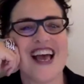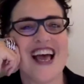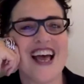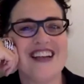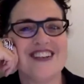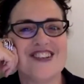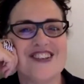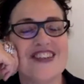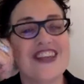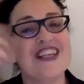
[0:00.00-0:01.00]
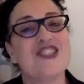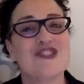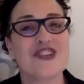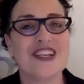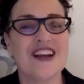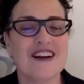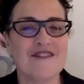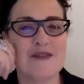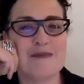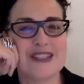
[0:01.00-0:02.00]
and the history of
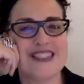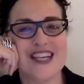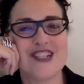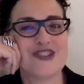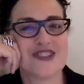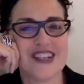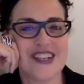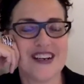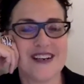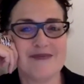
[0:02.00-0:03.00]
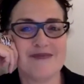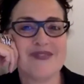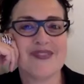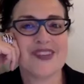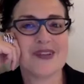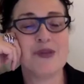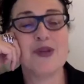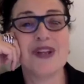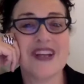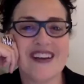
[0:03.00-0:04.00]
the mid-century
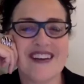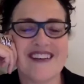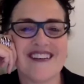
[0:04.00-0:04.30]
beauty.